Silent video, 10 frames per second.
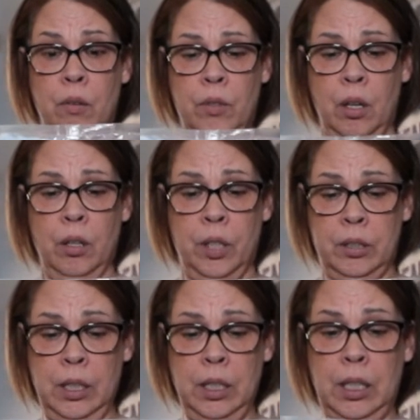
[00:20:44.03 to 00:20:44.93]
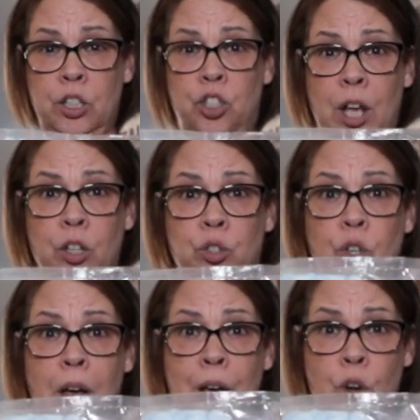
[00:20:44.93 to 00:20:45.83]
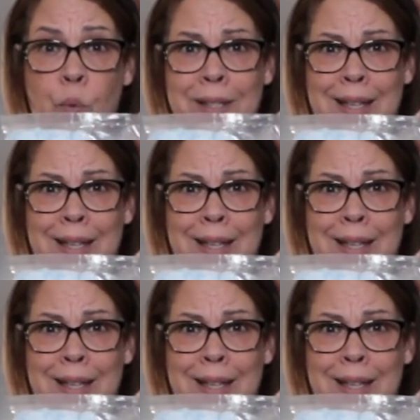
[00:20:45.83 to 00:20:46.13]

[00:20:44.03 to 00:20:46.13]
The silica gels, you know how you always